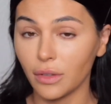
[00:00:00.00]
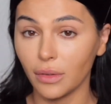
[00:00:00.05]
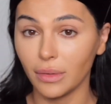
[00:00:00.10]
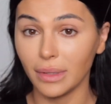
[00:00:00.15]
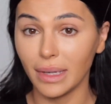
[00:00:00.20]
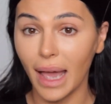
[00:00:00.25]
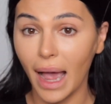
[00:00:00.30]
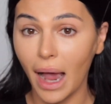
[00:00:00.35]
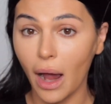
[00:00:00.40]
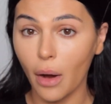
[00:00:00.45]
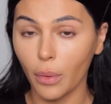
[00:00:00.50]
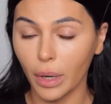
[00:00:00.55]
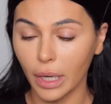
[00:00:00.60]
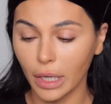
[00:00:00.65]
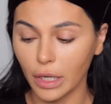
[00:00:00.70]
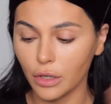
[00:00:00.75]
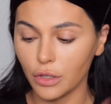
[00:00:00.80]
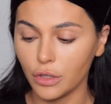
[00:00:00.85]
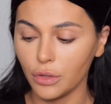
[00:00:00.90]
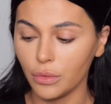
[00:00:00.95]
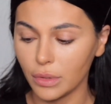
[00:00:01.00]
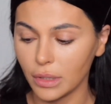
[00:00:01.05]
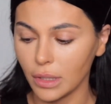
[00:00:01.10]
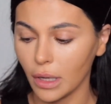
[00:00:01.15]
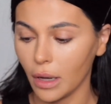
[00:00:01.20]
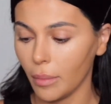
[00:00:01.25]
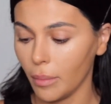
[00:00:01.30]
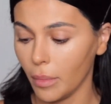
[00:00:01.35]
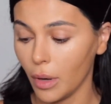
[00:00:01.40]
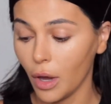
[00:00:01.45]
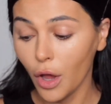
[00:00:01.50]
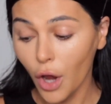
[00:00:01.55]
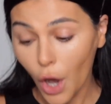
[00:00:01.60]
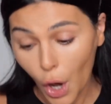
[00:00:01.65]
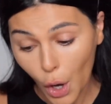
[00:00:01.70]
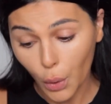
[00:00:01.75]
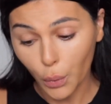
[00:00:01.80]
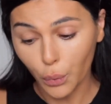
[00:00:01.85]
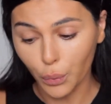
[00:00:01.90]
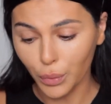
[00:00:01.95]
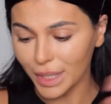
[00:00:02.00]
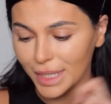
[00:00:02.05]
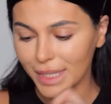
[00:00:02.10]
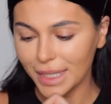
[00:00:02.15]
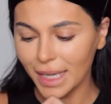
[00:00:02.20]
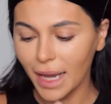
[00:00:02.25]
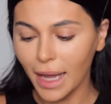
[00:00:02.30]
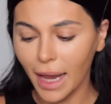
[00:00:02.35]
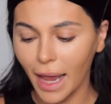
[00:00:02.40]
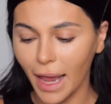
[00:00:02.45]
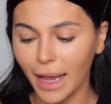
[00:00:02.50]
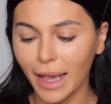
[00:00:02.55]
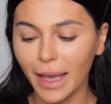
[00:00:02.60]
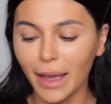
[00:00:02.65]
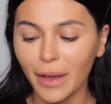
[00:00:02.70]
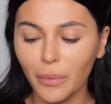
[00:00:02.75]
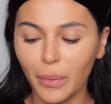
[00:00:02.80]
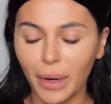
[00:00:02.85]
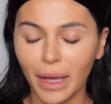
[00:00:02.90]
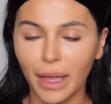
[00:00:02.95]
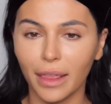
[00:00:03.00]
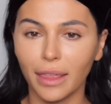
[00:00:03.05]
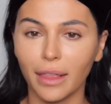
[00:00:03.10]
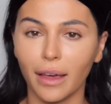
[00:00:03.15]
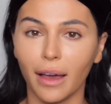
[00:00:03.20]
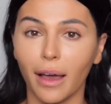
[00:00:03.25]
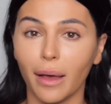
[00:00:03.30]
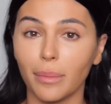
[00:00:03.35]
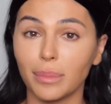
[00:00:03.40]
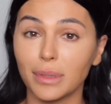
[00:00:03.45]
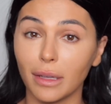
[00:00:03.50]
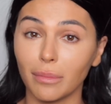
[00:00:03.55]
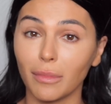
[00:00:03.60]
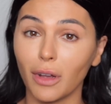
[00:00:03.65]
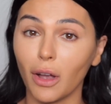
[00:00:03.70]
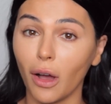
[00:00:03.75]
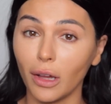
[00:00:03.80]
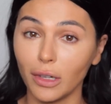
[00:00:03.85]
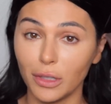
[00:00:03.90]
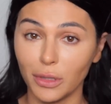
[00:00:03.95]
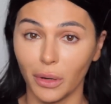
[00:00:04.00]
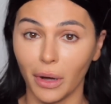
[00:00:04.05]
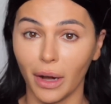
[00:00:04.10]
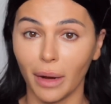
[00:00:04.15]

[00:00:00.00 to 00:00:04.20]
So now we're gonna do some receding with uh, some contour.